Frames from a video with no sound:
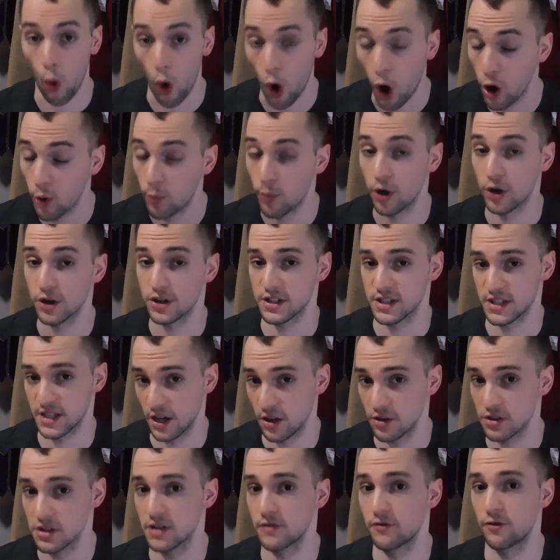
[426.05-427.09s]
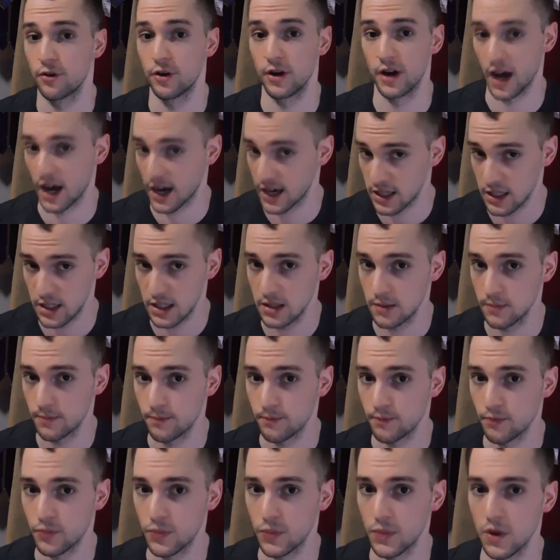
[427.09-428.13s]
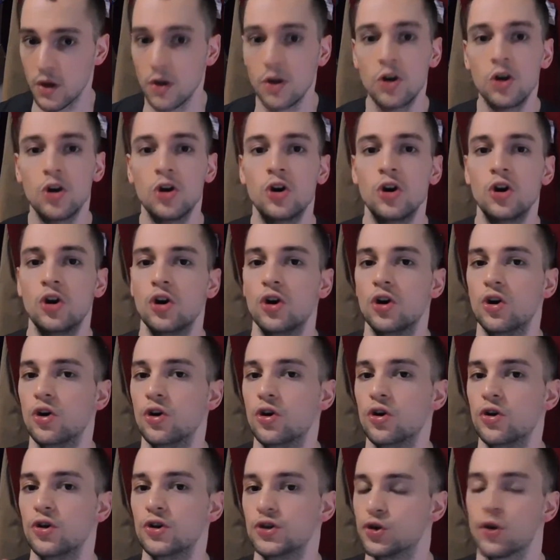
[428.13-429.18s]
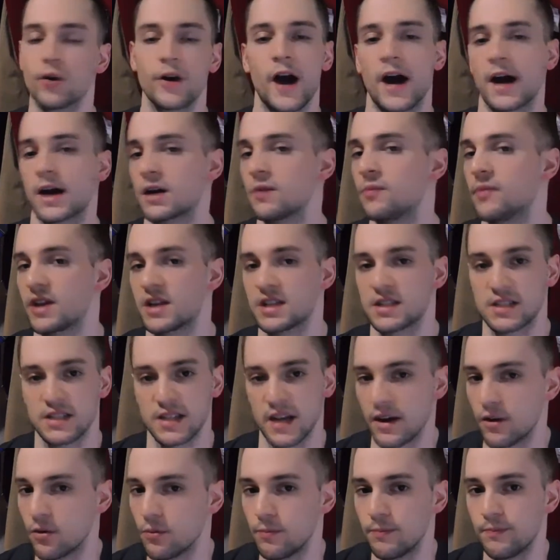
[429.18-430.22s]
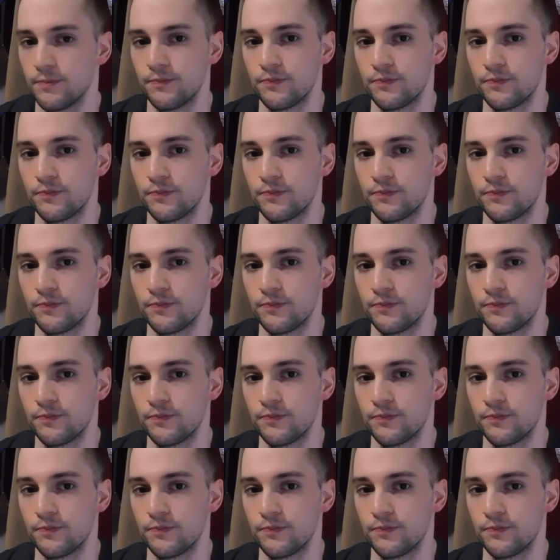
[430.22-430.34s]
Walmart sells it for $90, you're not going to make a sale.